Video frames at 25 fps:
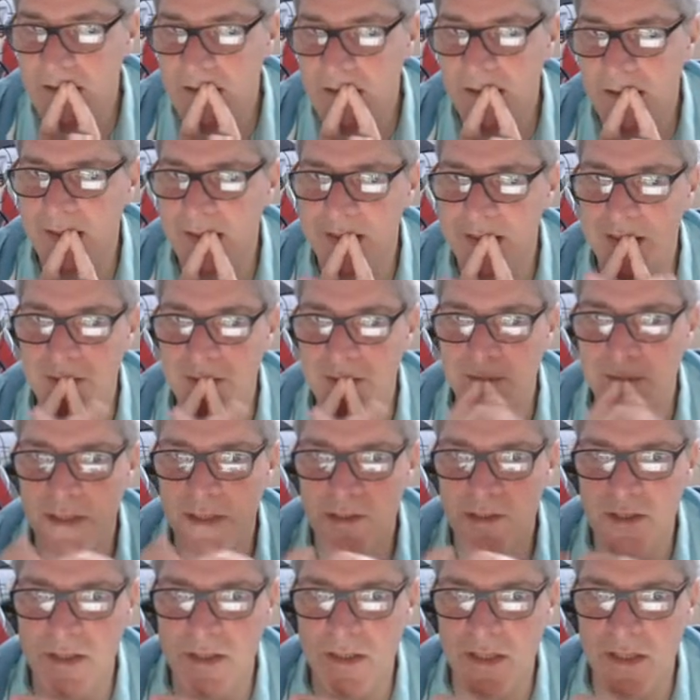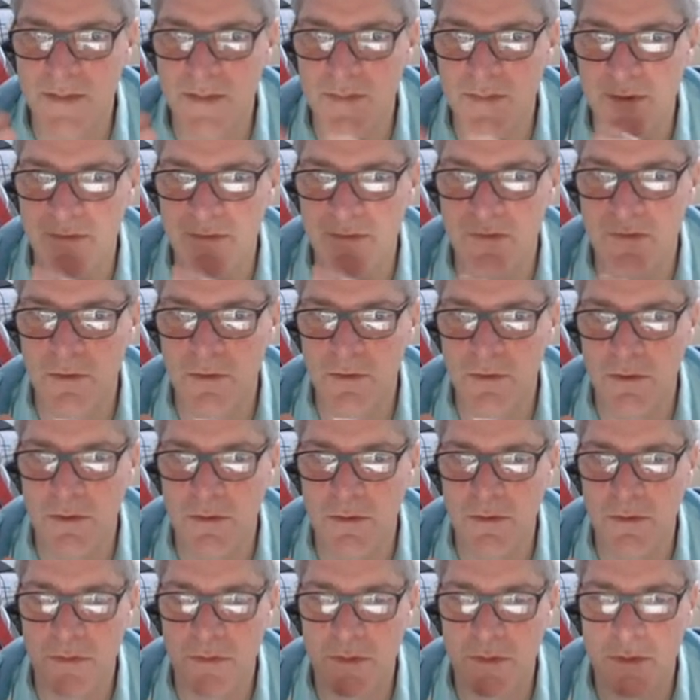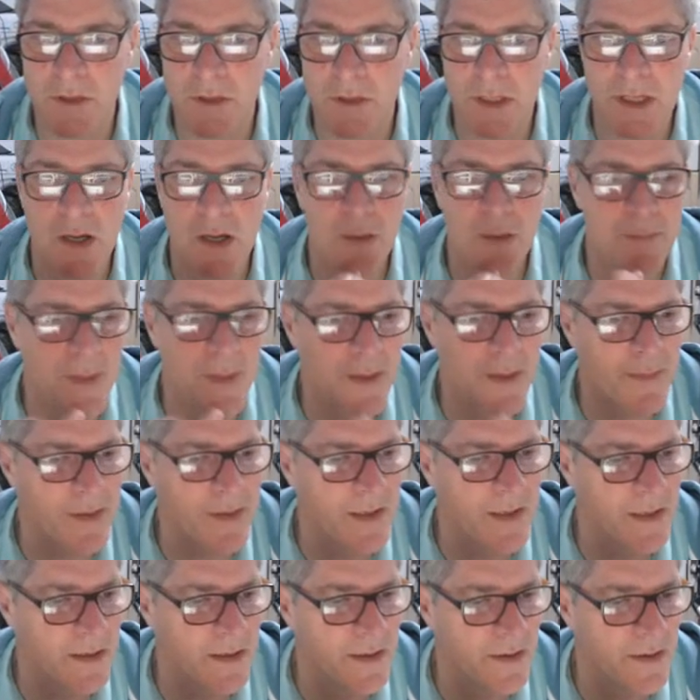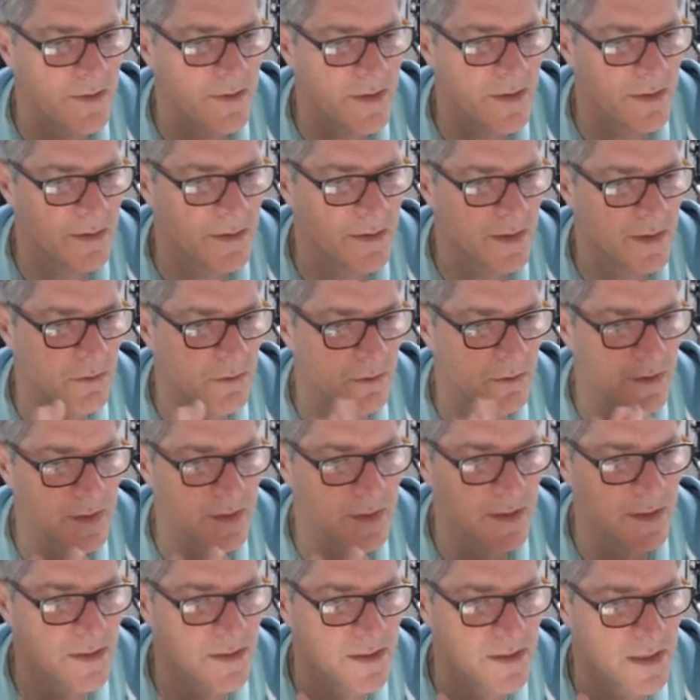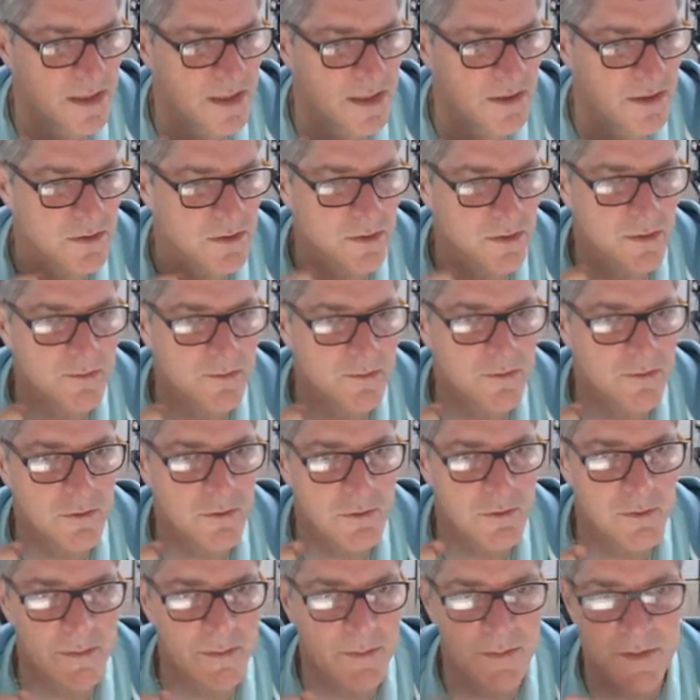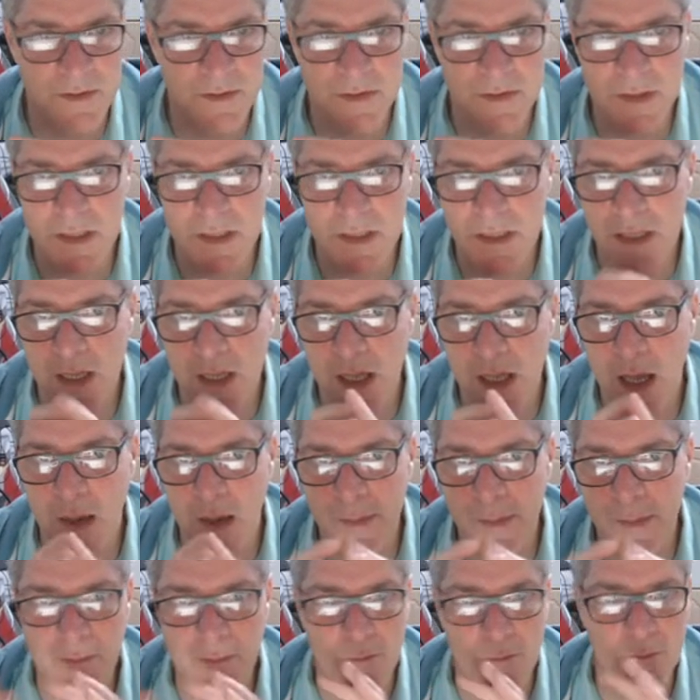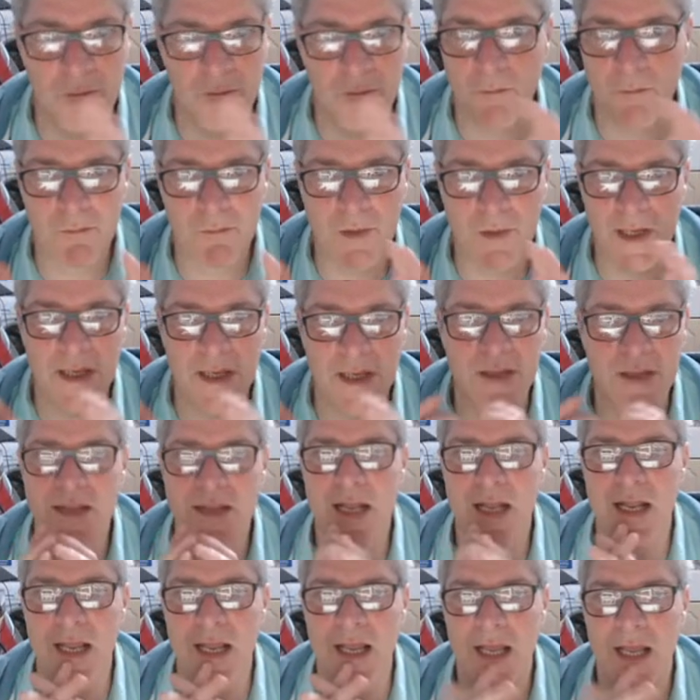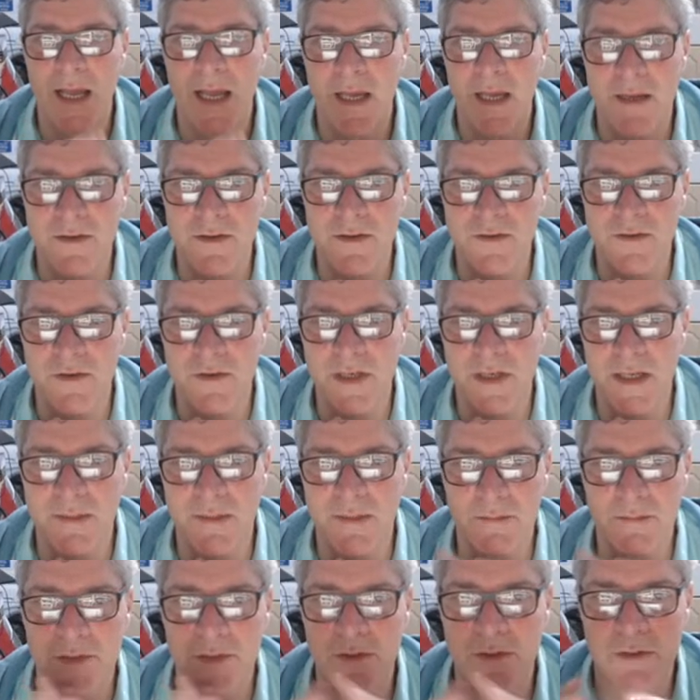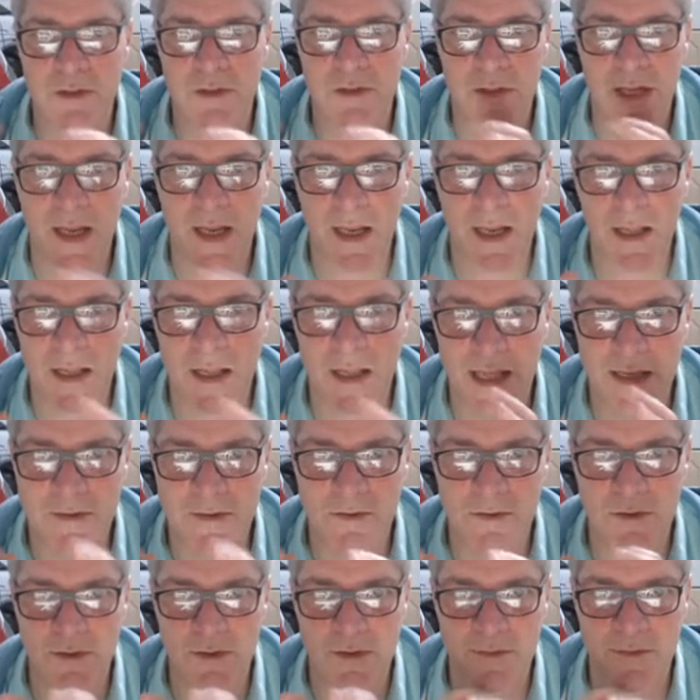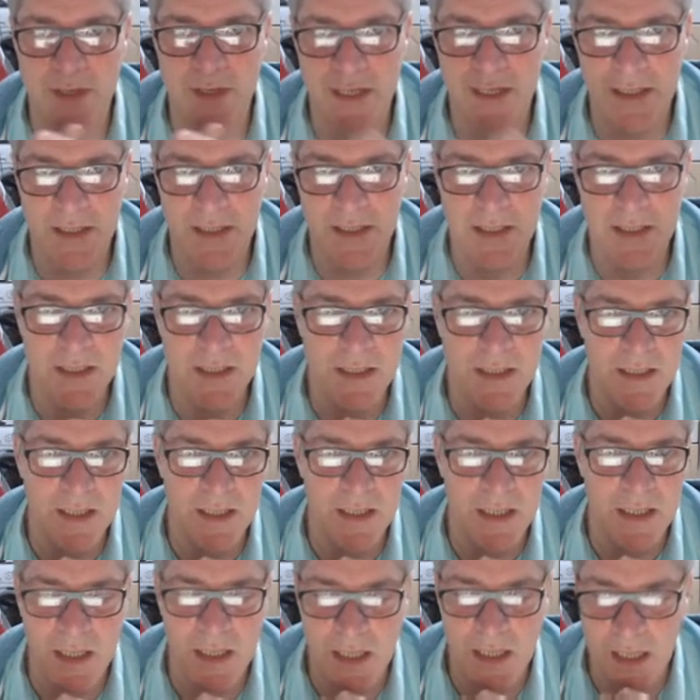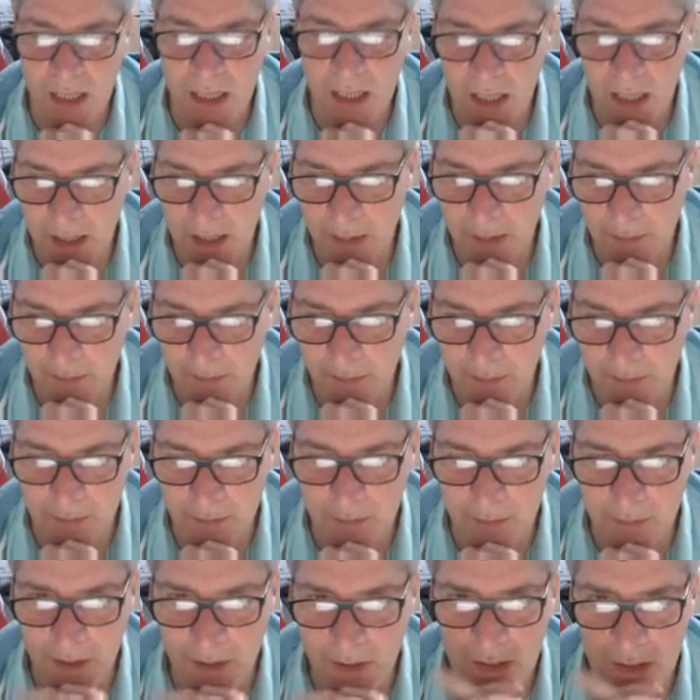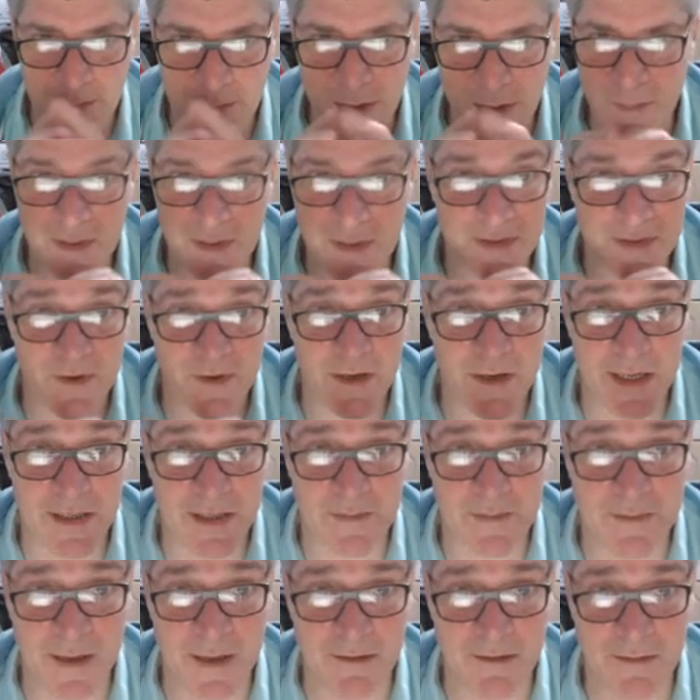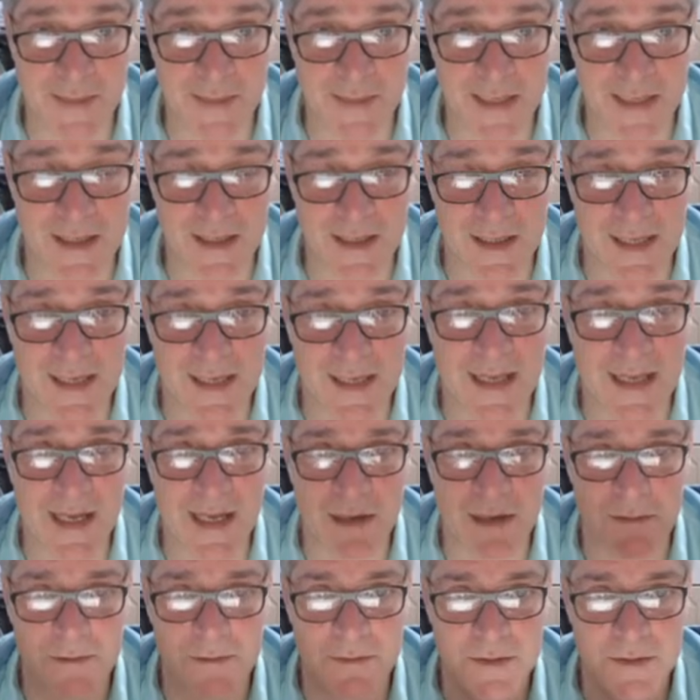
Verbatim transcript: And I did mention these before. Maybe it was only on the discussion on the forums. I mean, we can dedicate a stream to looking at that sort of thing. Um, at the moment, it's very experimental, anyhow.